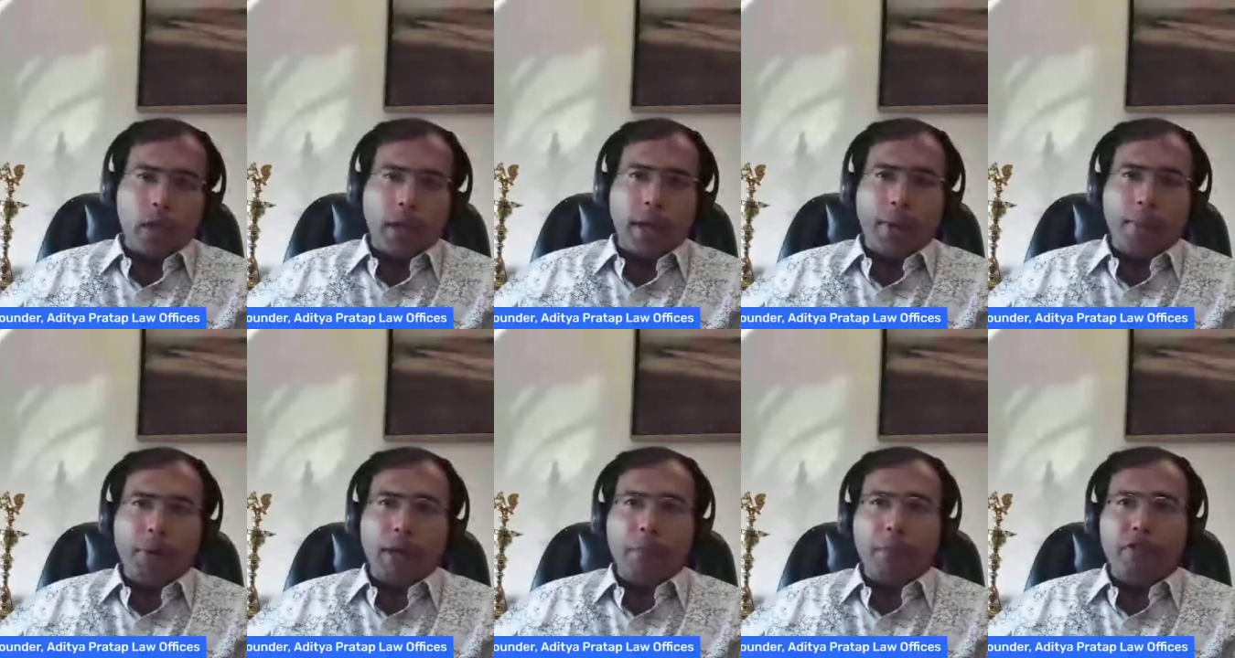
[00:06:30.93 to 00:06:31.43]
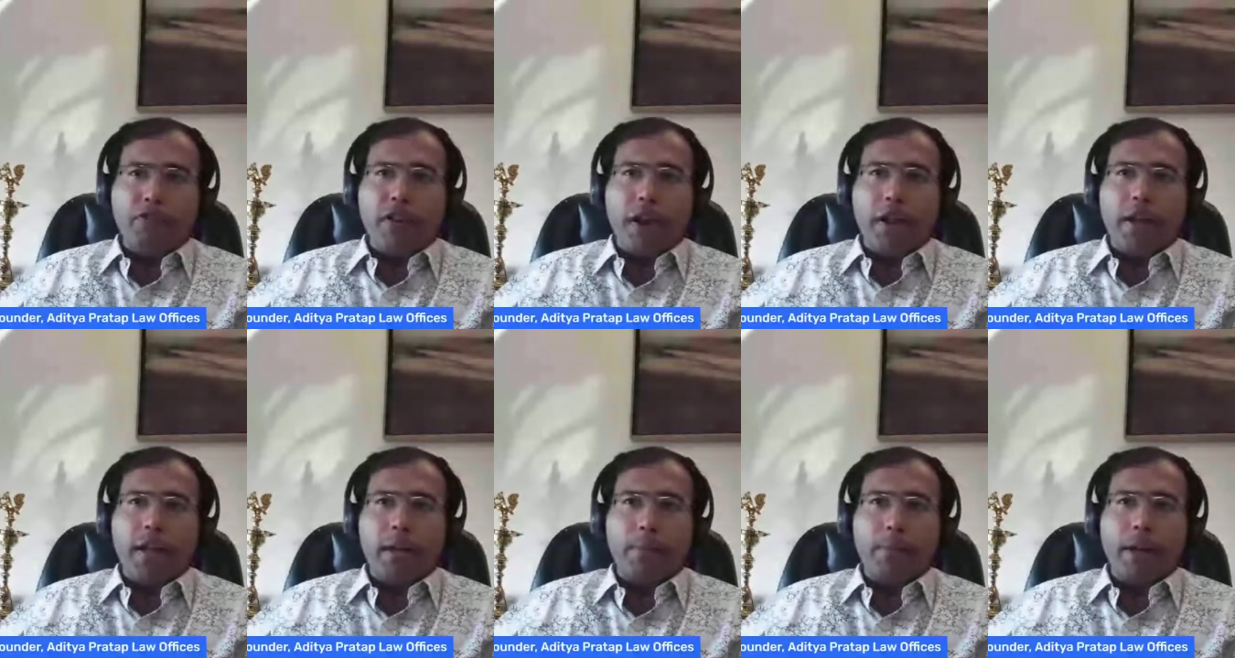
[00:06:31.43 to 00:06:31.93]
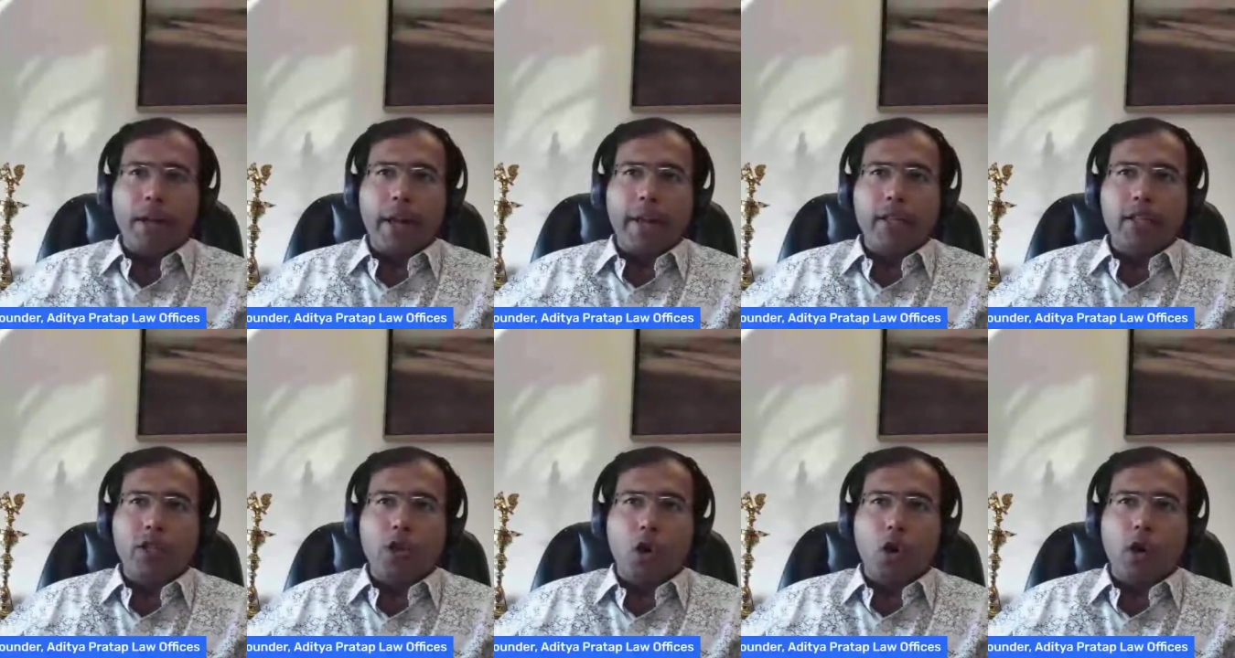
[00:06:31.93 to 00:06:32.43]
indemnify him
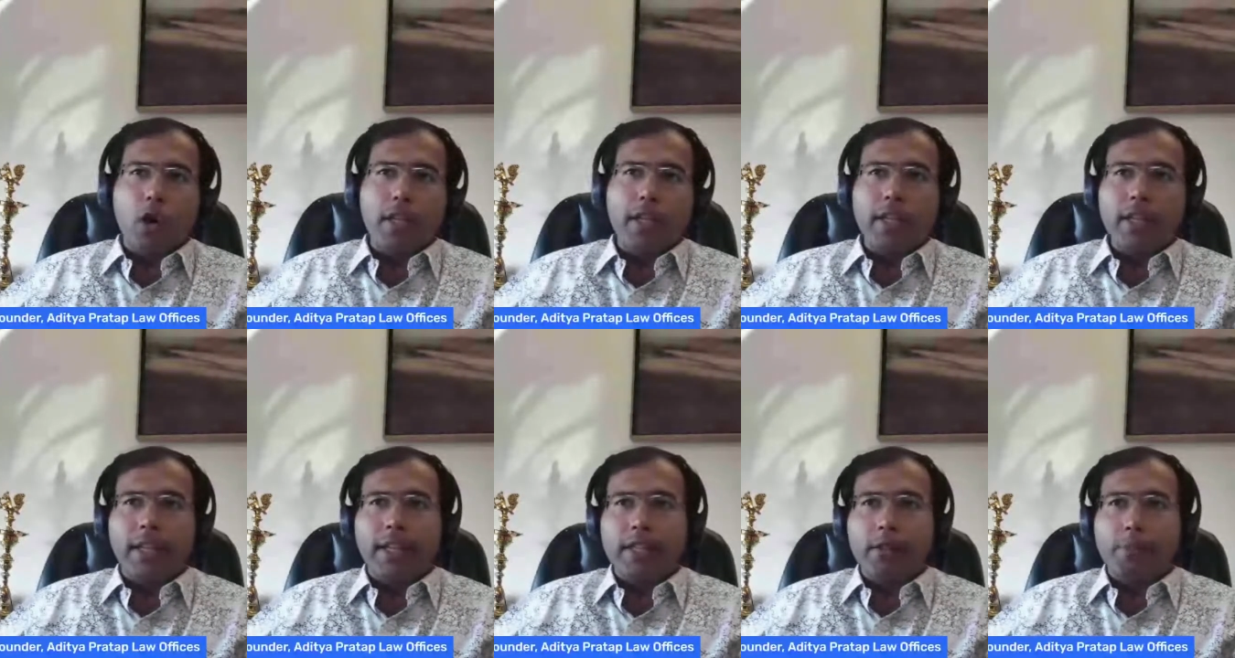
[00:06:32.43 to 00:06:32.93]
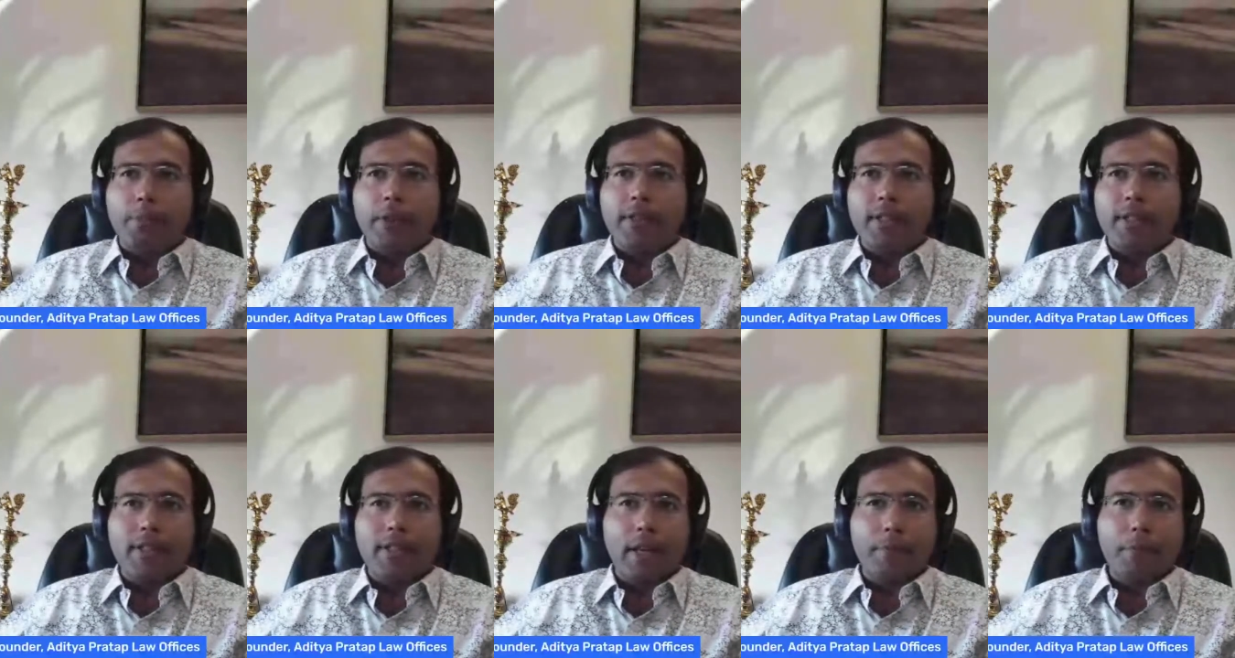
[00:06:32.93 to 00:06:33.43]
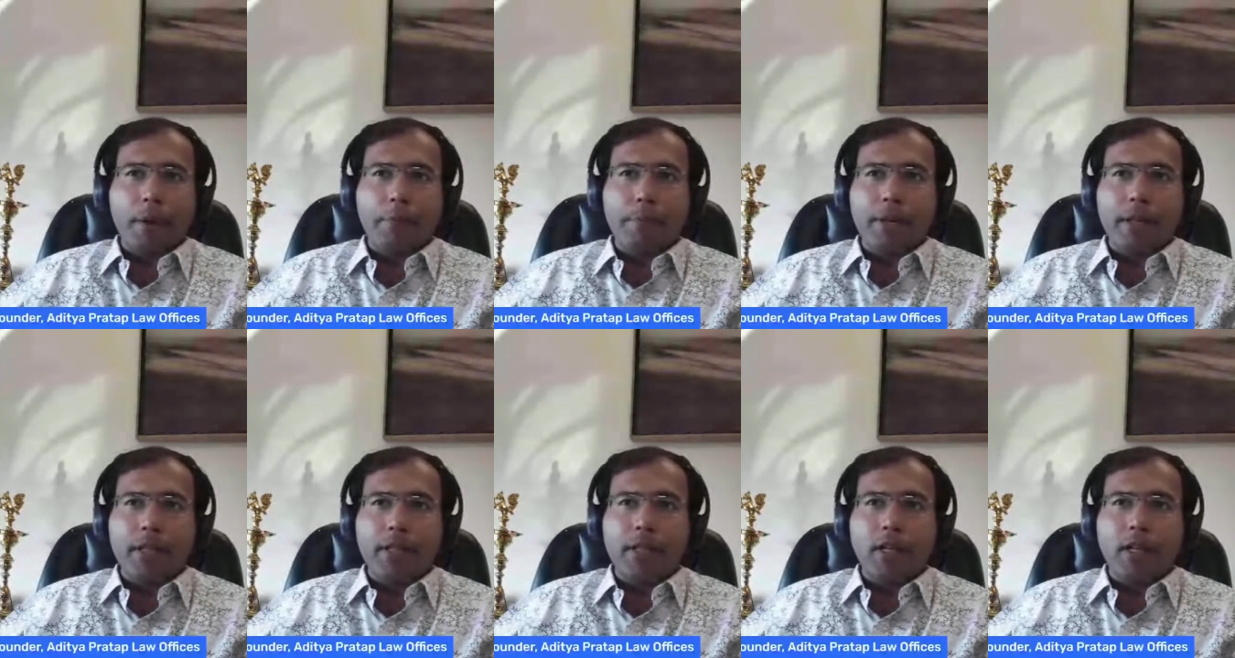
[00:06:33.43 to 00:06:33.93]
against all legal expenses that might be
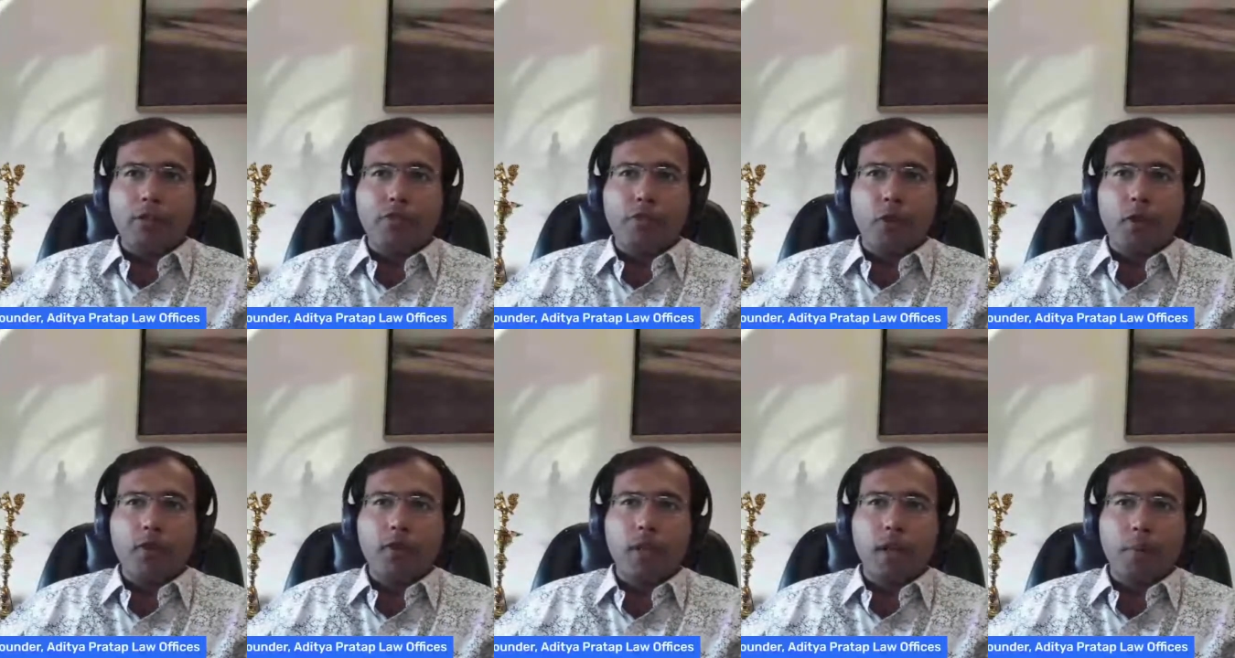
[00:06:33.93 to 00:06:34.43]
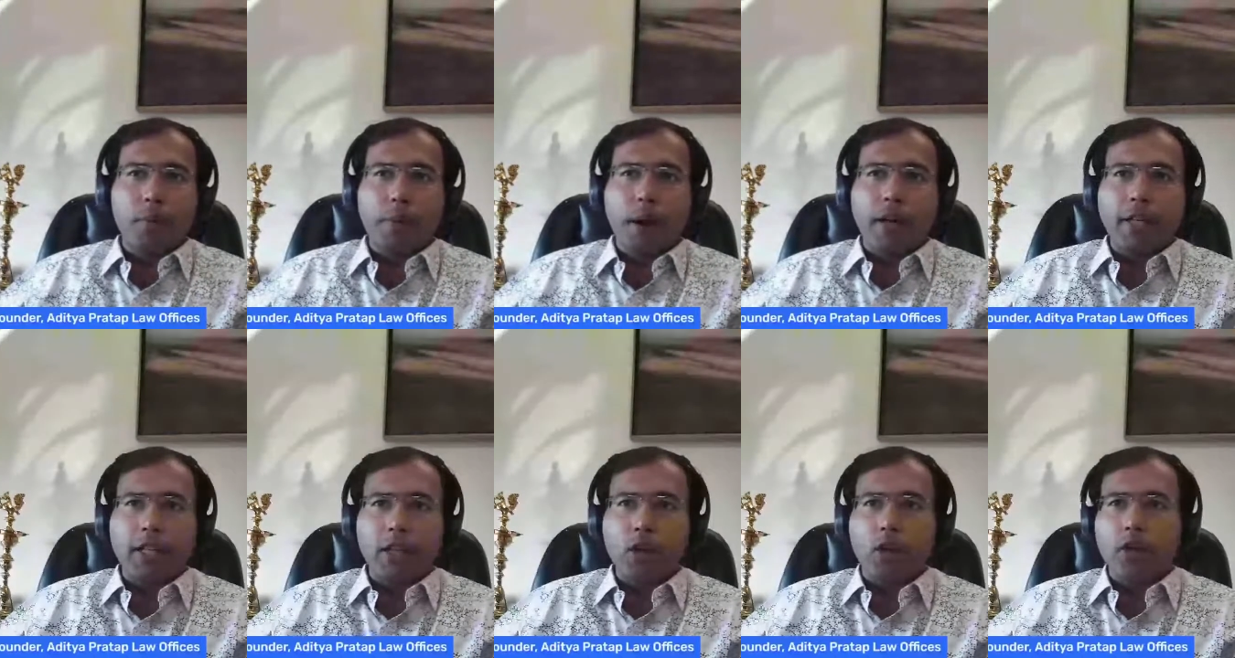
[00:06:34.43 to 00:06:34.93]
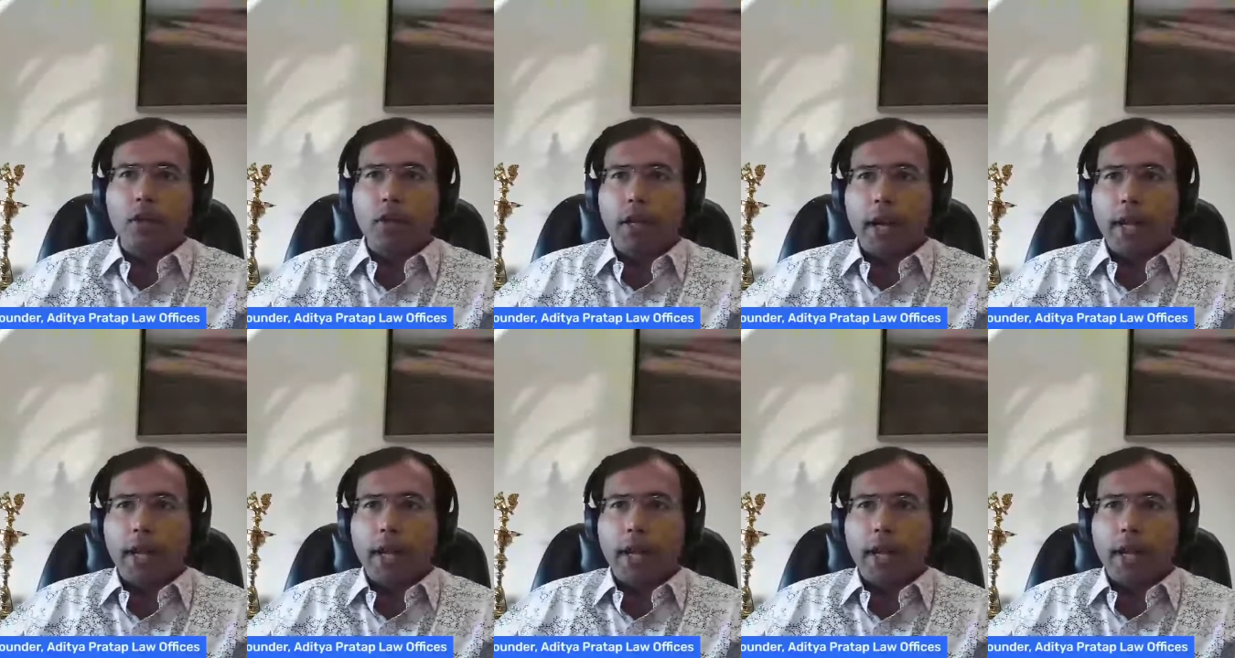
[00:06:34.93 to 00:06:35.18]
incurred for third party or